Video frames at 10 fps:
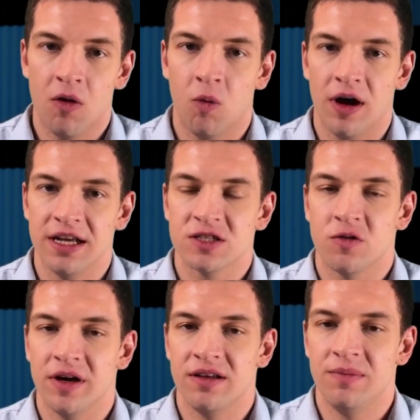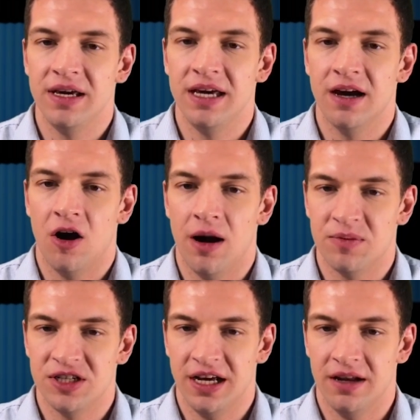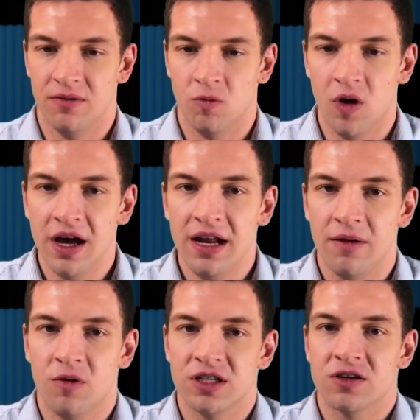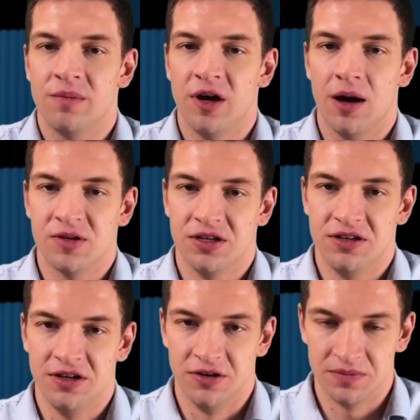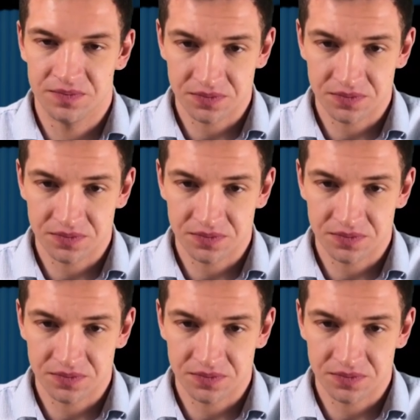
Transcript: One is going to be option 1 and one's going to be option 2.